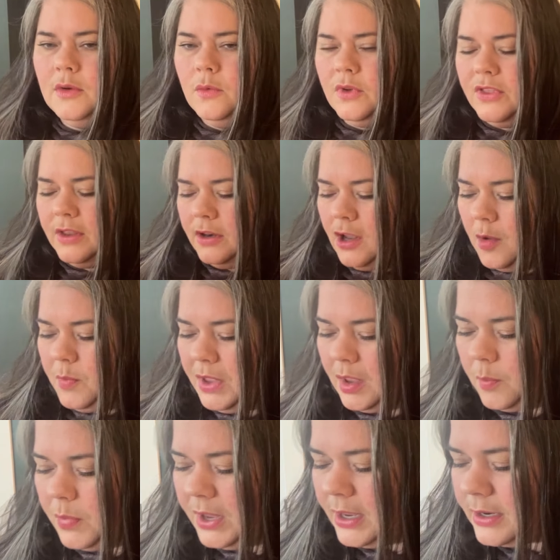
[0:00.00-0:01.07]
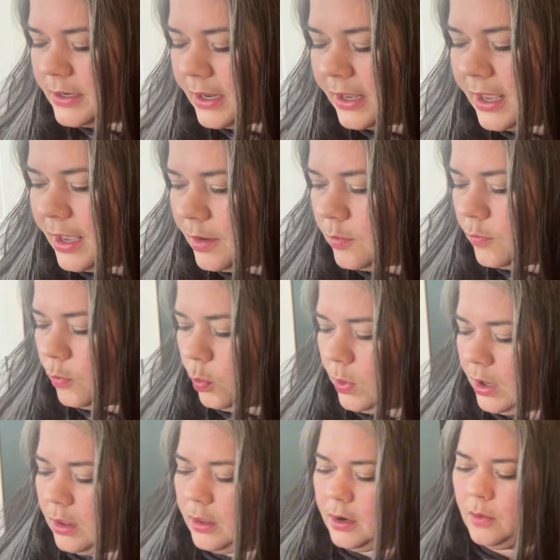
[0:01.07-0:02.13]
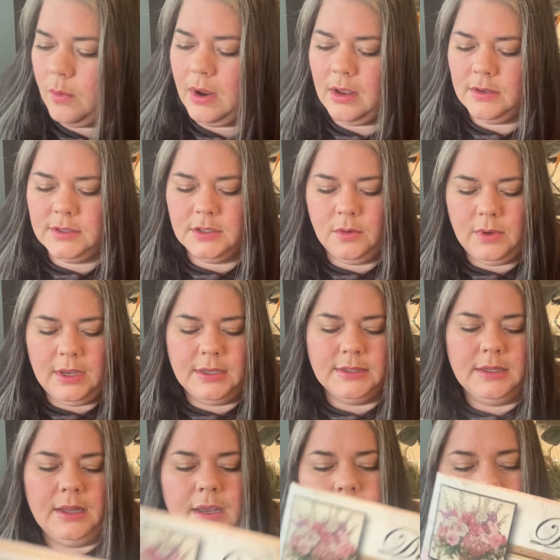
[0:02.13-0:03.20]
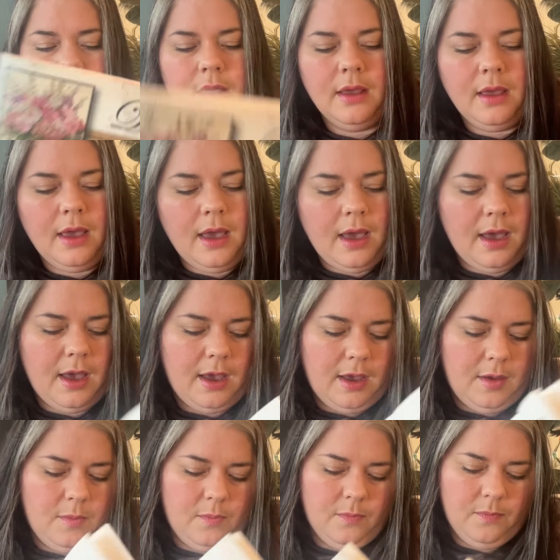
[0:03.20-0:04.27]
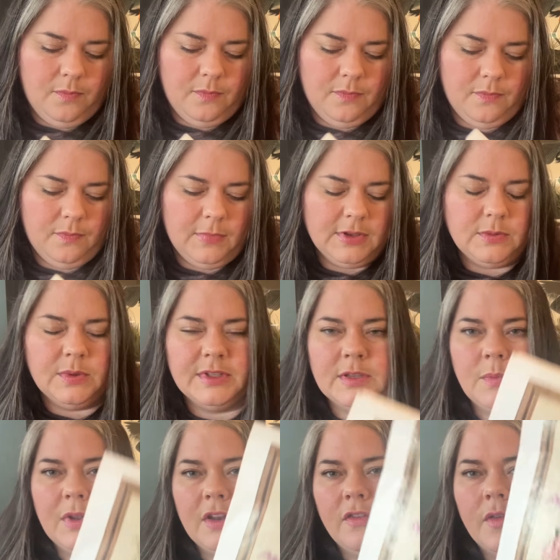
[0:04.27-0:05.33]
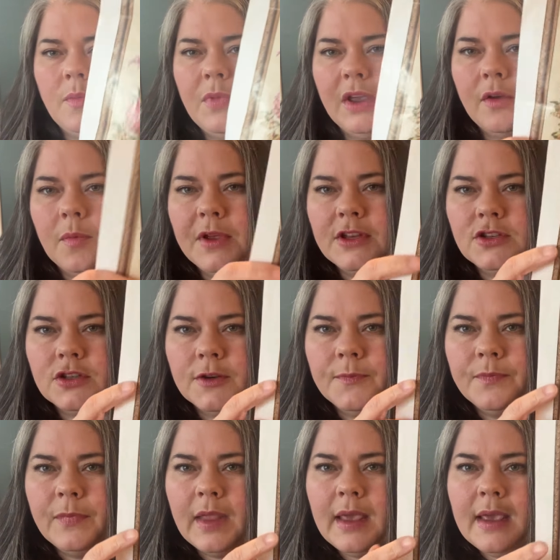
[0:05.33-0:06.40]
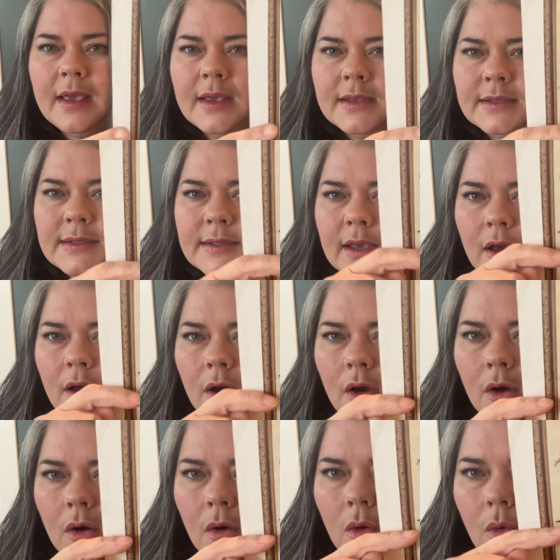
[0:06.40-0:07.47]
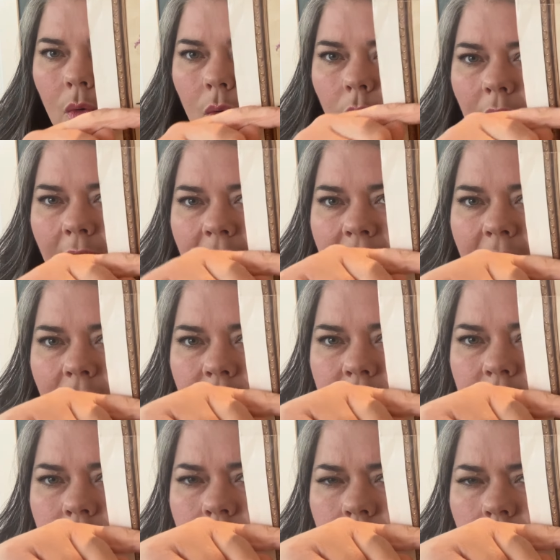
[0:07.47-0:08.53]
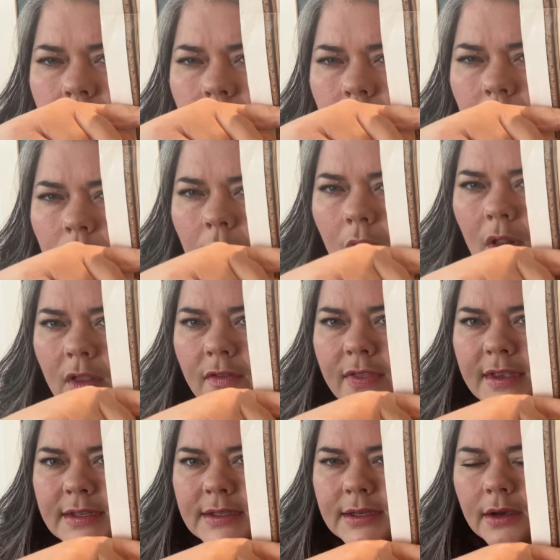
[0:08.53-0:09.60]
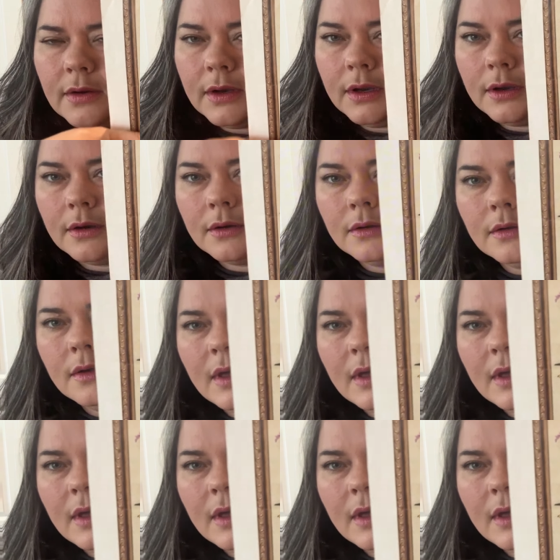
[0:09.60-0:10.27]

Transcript: With it not being pinned, I can't wiggle it around so easily. This one's a bit of a bigger picture. So I have to do all of this down here.